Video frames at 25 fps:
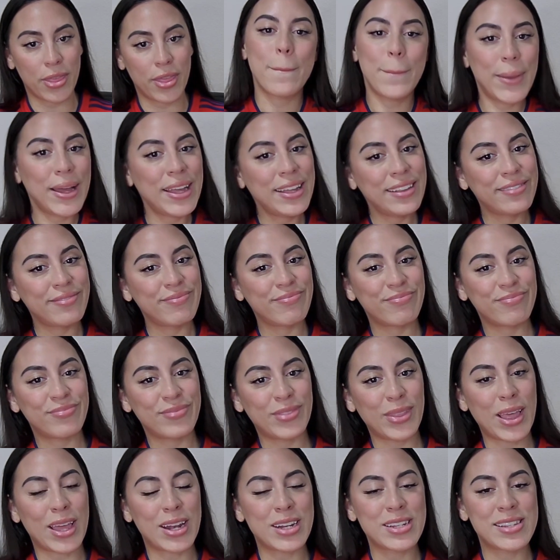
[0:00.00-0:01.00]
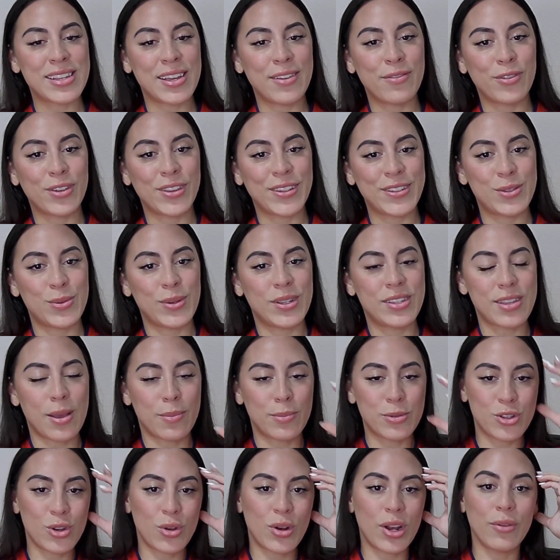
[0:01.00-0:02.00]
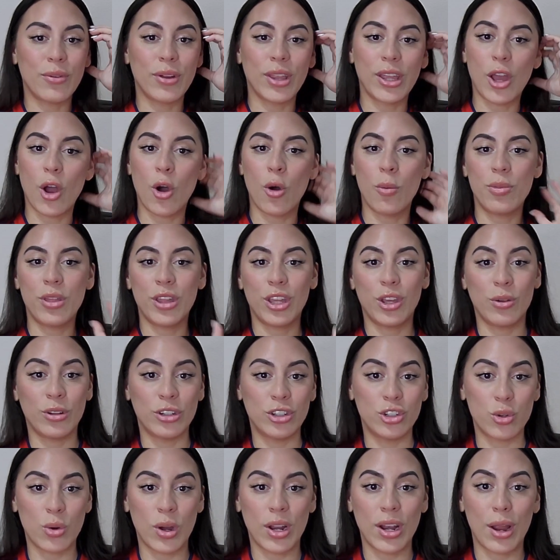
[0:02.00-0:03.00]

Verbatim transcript: But that is it for this week's episode. I really hope that you enjoyed.